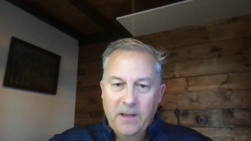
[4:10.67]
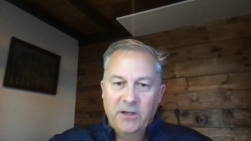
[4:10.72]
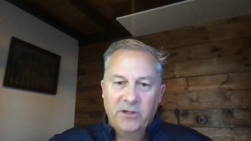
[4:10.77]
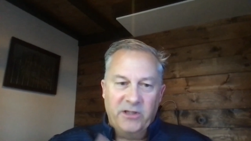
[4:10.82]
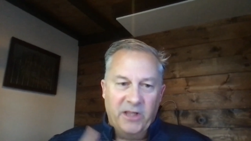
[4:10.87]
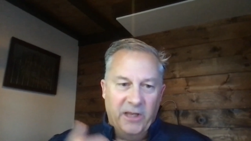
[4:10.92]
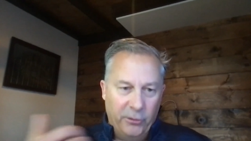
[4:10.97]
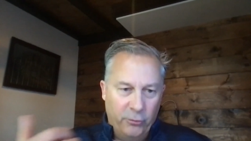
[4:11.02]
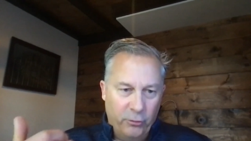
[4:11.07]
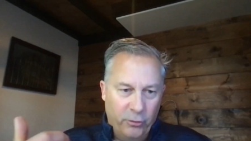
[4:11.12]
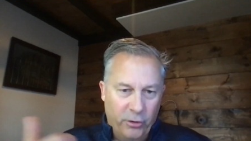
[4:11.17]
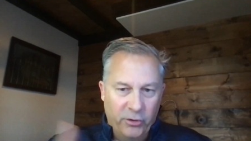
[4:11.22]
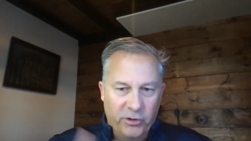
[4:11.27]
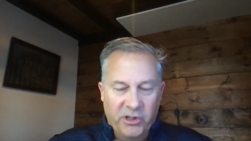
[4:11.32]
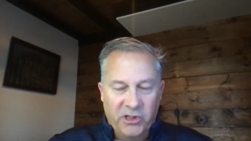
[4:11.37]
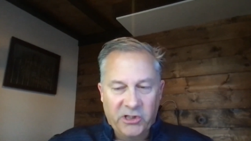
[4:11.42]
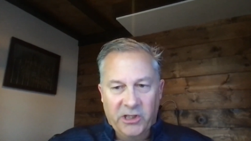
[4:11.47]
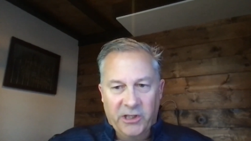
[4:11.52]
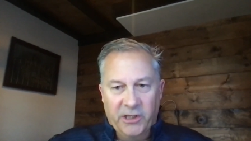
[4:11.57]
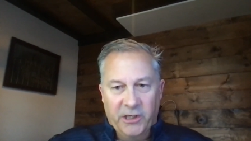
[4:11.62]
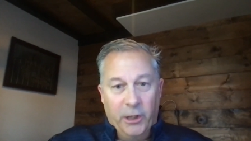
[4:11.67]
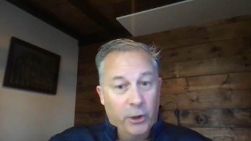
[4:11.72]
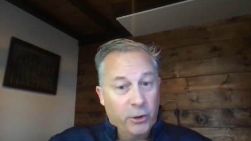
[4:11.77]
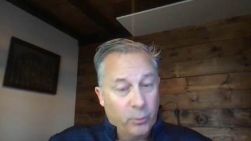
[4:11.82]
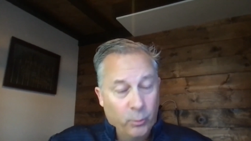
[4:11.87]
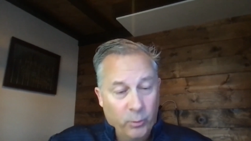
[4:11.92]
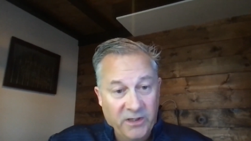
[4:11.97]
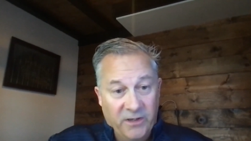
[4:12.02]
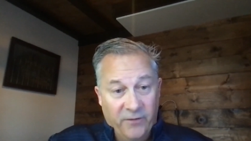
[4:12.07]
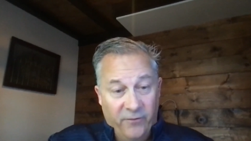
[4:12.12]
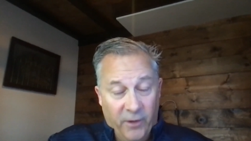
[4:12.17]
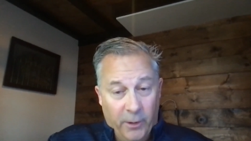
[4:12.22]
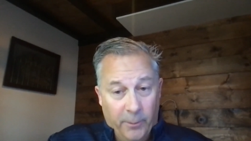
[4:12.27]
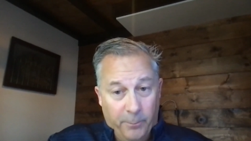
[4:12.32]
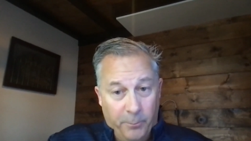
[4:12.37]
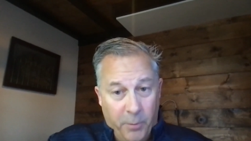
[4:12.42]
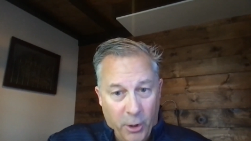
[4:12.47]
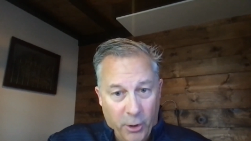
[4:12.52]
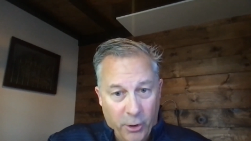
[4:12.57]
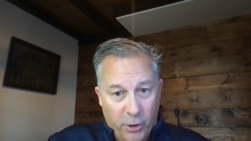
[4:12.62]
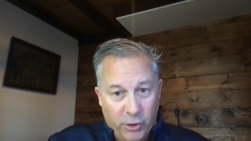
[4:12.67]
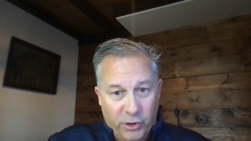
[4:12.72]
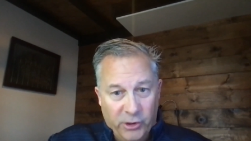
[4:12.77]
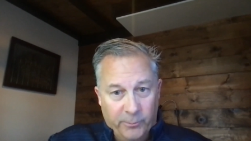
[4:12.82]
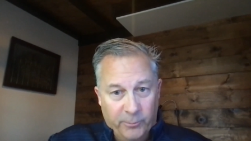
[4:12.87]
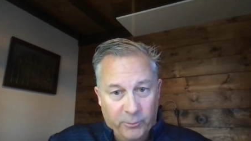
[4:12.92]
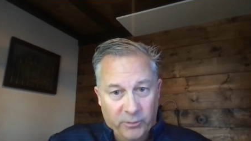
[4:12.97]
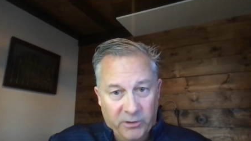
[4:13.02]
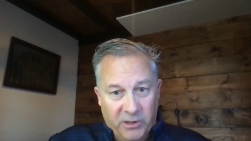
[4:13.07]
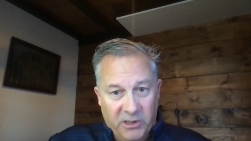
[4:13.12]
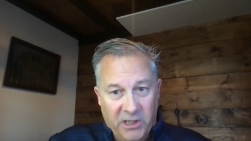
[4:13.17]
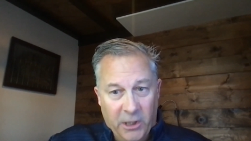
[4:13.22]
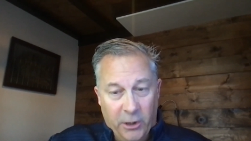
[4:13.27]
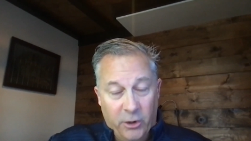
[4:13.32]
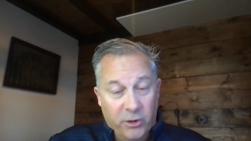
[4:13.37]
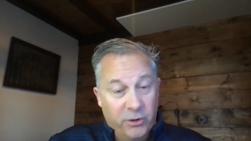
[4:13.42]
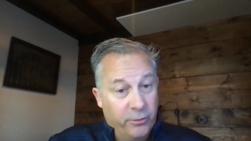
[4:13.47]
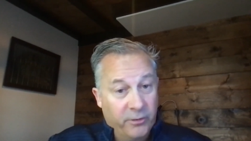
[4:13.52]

So they introduced us to the carriers. We developed partnerships with the carriers.